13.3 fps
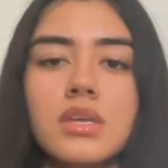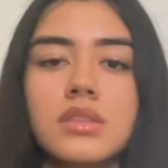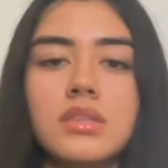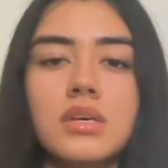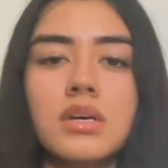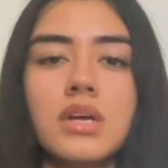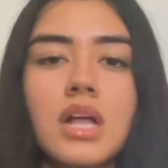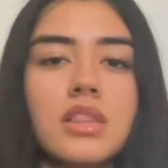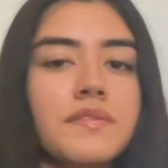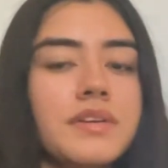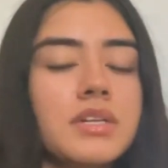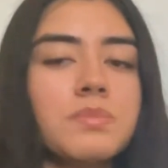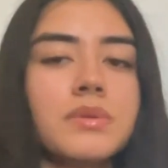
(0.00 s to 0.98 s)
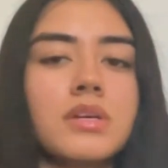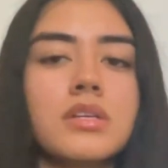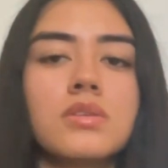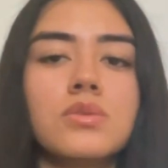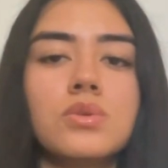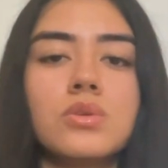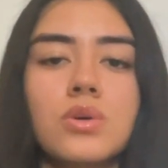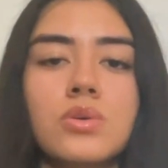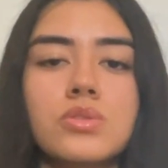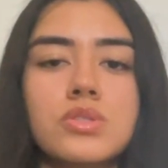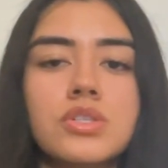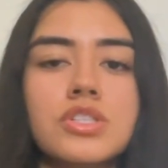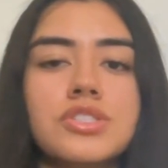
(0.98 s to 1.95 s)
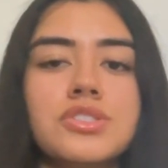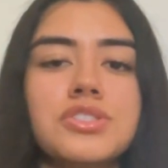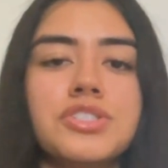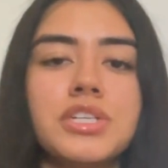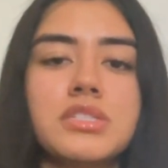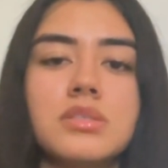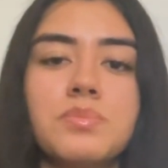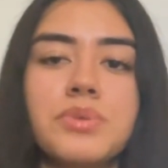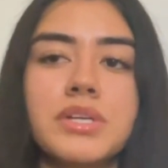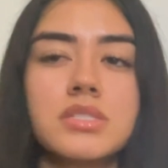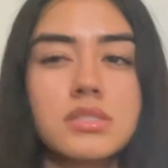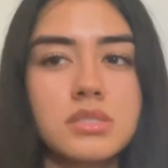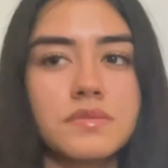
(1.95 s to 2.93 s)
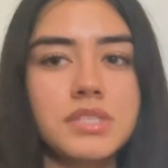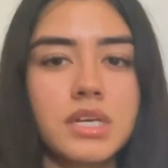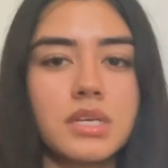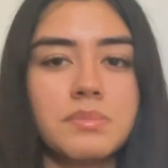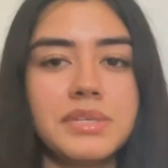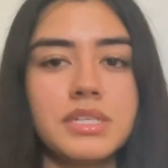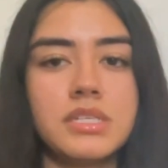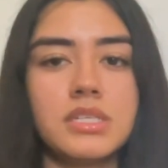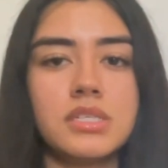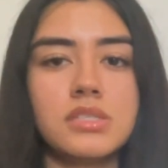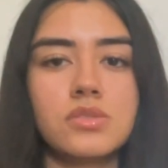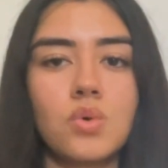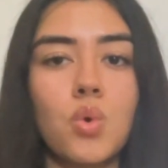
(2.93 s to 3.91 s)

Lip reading: The elevated blood glucose could suggest the presence of diabetes